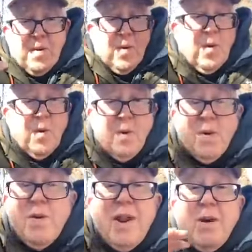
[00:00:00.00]
Oh,
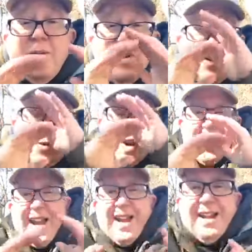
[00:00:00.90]
now, you could
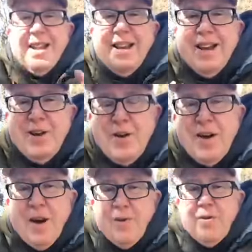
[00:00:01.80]
try anything in your
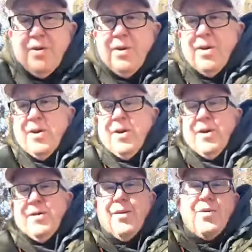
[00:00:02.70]
house.
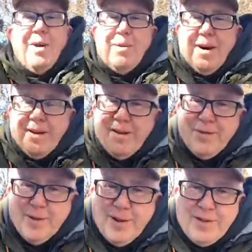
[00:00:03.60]
Don't try bodily
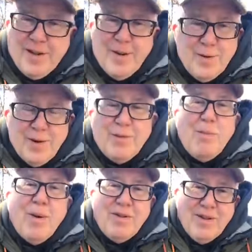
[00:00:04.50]
fluids. I know there's
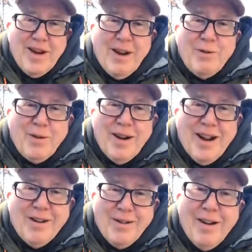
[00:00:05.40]
boys in the house right
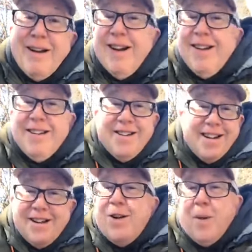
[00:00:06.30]
now
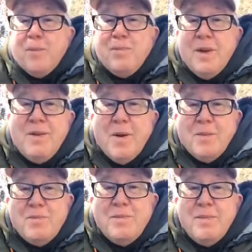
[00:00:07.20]
going, no.
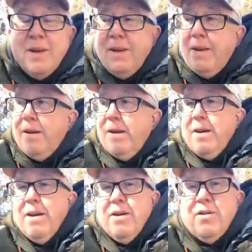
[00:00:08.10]

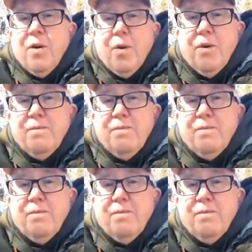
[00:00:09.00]
So